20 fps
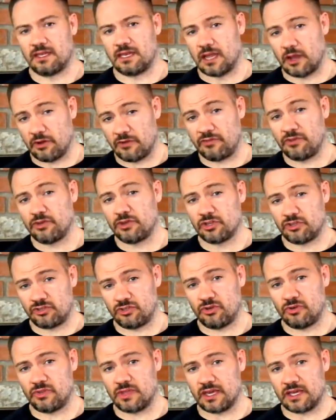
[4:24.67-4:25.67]
Now, if you could
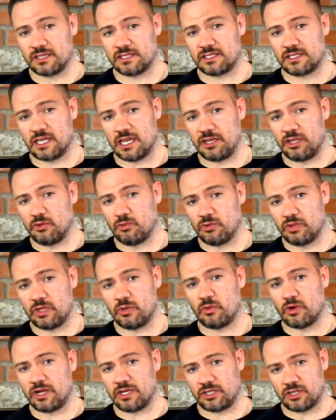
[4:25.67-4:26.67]
do this and you really
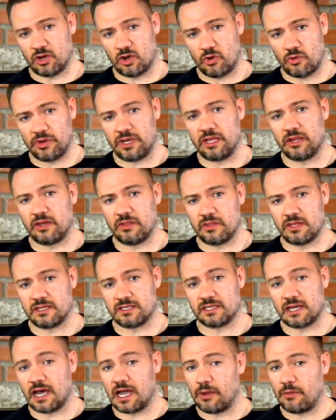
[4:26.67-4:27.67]
wanted to hone in on
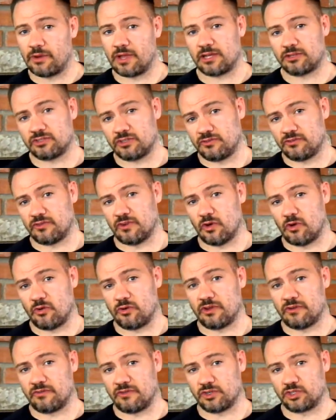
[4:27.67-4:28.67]
this, I would actually
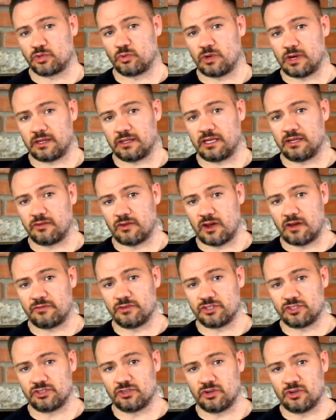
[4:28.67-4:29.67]
phone a fish and wildlife
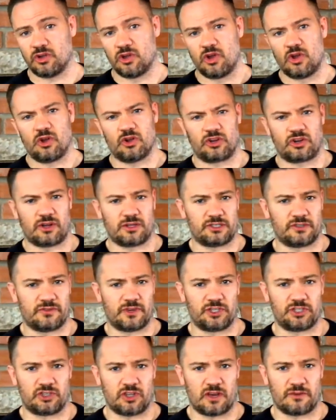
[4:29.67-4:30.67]
officer or
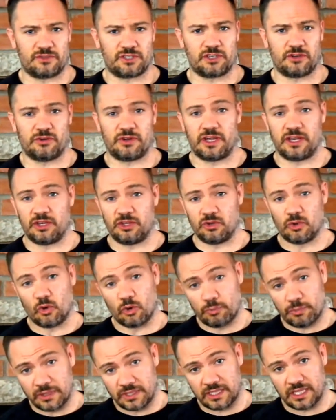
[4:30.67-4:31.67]
conservation officer in
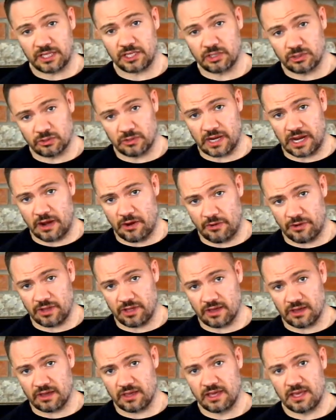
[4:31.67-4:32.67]
your particular
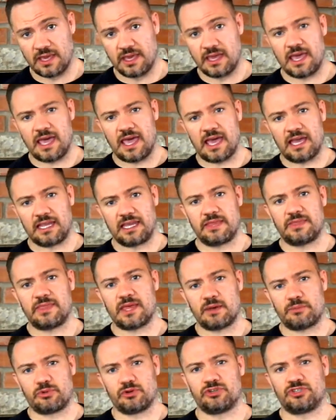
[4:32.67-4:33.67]
area and get
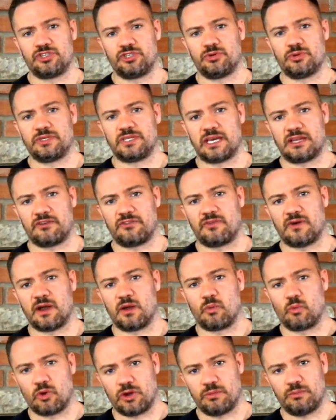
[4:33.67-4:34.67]
that person to identify
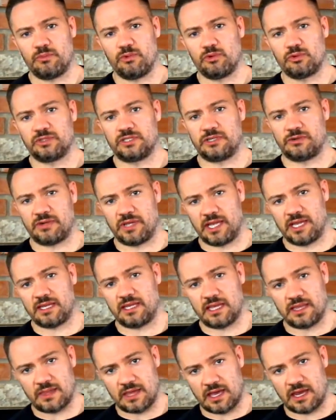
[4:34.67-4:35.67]
what mule deer eat
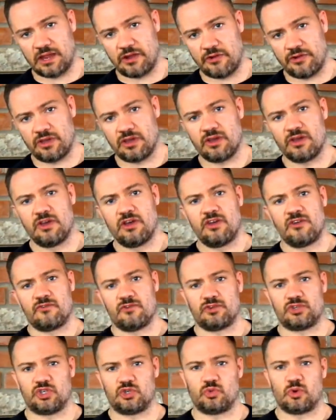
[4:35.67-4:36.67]
in that area
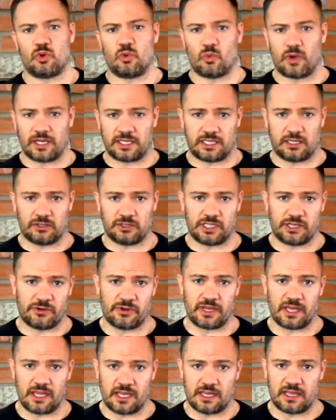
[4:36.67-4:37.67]
versus what whitetail deer
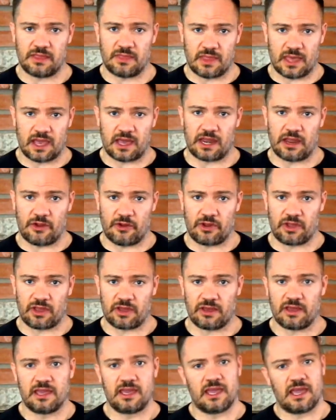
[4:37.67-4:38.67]
eat in that area.
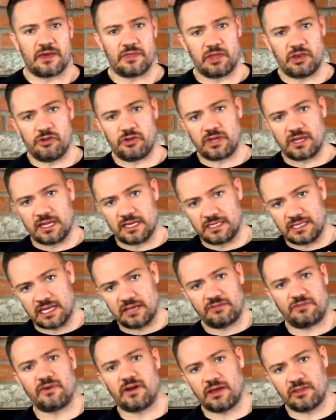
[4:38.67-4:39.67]
And then you can
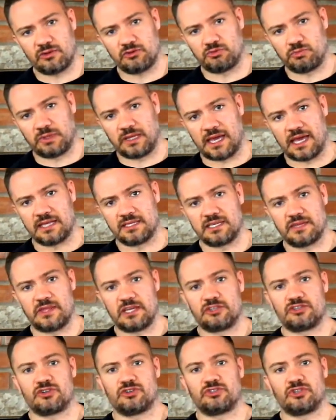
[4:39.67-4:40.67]
identify those plants and
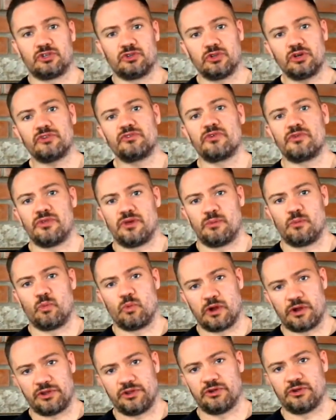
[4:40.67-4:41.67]
then start to look for them
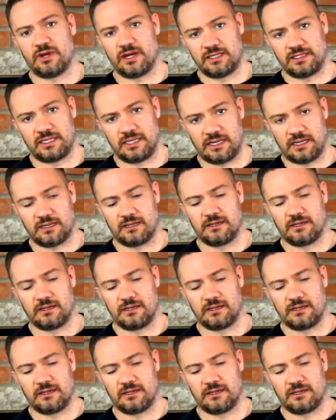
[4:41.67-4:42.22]
where you're hunting.